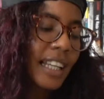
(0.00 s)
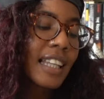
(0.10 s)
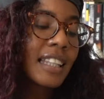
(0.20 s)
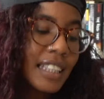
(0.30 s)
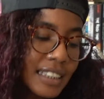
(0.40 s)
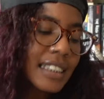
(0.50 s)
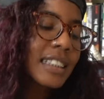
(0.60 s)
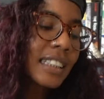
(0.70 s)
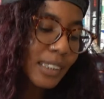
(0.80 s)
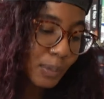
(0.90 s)

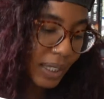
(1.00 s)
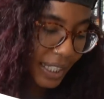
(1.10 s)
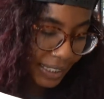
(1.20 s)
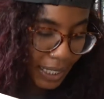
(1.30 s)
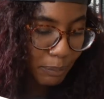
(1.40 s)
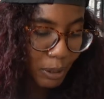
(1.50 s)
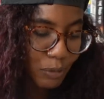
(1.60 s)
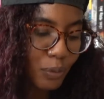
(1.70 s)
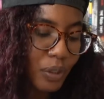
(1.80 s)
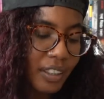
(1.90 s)
is what I came here
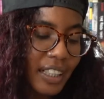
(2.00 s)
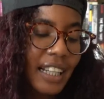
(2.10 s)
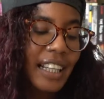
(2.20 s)
for.